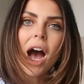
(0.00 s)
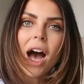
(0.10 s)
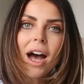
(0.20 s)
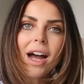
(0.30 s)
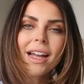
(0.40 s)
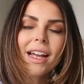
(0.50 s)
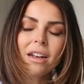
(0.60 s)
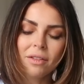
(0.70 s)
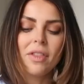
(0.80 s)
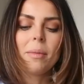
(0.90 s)
I
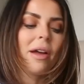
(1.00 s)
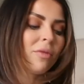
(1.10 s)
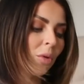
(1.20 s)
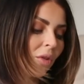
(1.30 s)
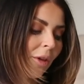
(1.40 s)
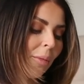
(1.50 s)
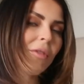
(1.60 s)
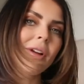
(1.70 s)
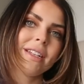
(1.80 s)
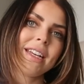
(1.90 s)
love them. I've worn them
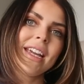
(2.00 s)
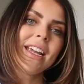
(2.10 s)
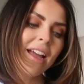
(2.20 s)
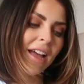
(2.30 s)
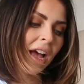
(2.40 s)
already.